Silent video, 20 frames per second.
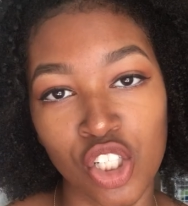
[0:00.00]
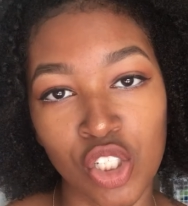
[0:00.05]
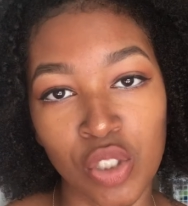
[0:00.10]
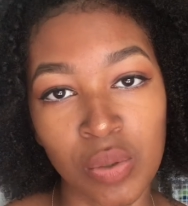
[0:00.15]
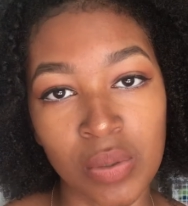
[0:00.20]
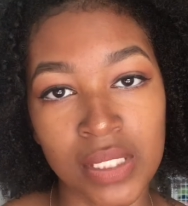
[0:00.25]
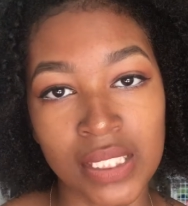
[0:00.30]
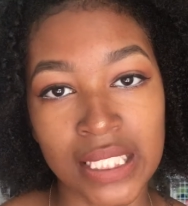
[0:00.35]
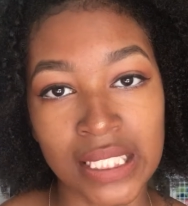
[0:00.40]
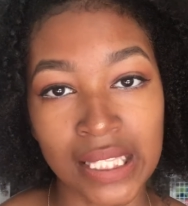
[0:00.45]

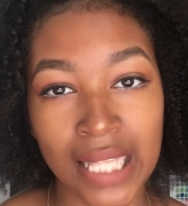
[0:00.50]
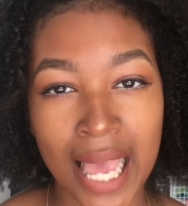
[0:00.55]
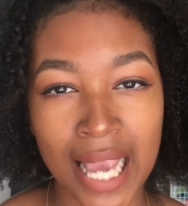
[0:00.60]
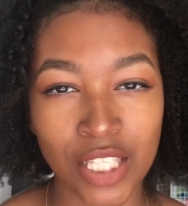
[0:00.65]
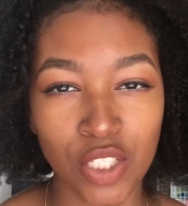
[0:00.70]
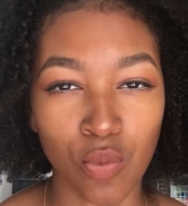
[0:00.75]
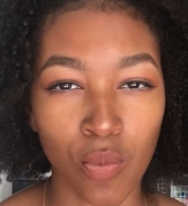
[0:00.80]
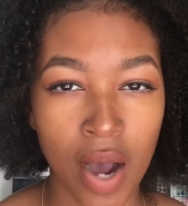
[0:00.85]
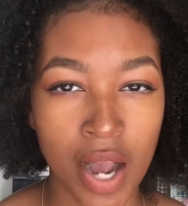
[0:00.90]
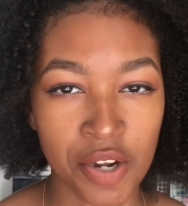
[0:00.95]
you
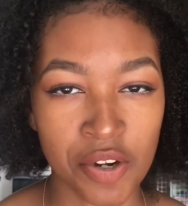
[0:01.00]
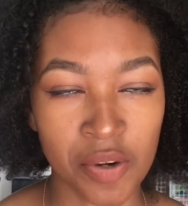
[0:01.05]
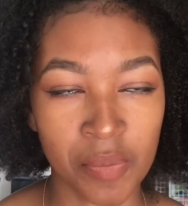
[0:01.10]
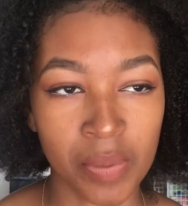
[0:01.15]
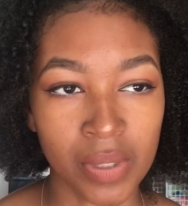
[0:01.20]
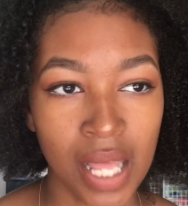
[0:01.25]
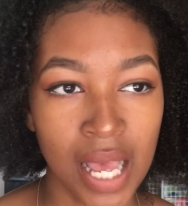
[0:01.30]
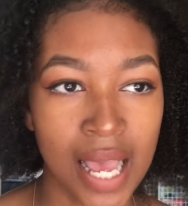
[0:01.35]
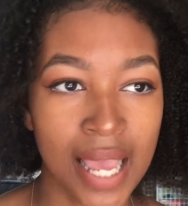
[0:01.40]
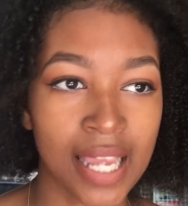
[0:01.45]
select while you're
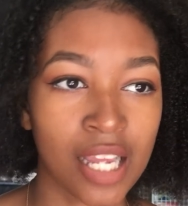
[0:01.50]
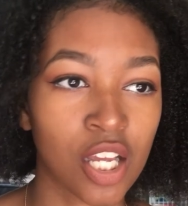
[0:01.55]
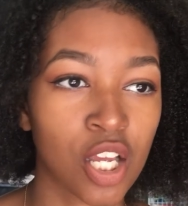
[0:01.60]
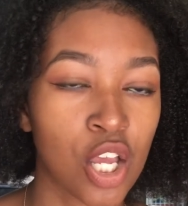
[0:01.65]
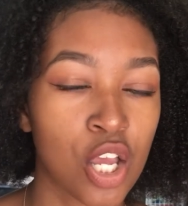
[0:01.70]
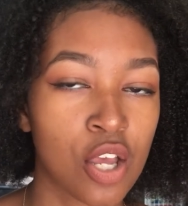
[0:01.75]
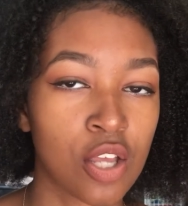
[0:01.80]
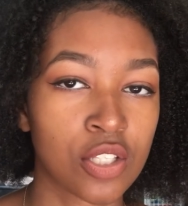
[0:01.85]
applying.